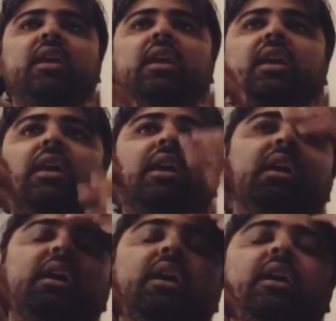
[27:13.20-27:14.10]

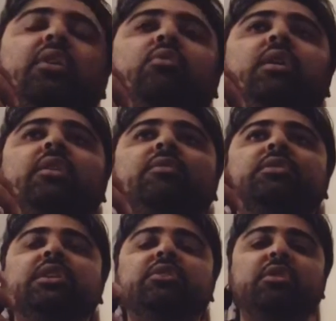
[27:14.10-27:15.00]

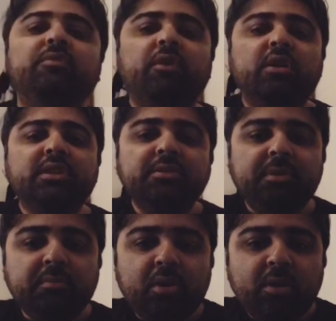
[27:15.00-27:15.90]
21st Century Fox has
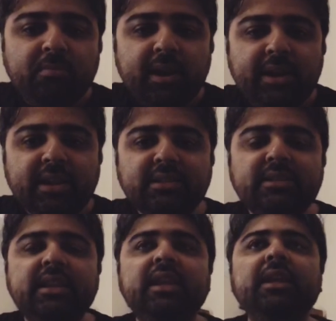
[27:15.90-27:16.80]
been bought by
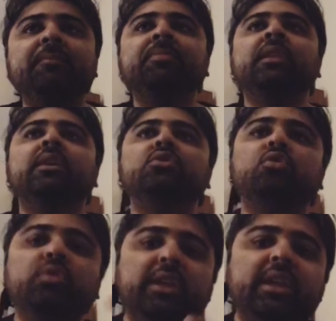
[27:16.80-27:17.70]
Disney,
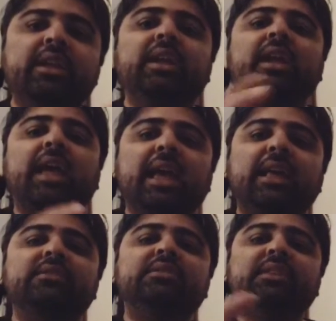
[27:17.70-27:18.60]
Sony
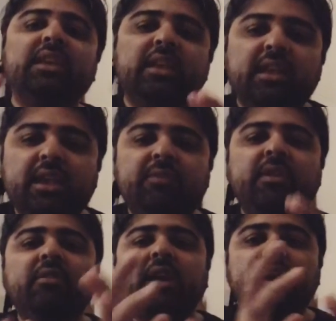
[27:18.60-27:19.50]
has
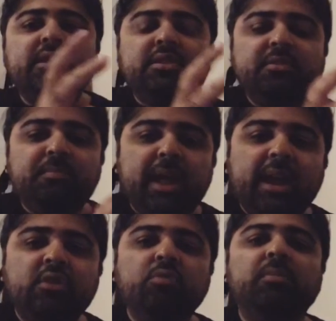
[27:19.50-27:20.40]
given rights
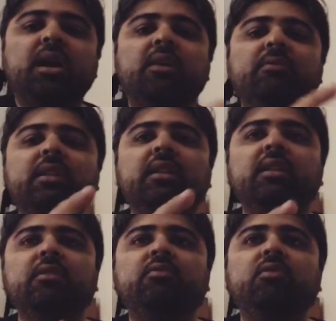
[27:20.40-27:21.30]
back to Marvel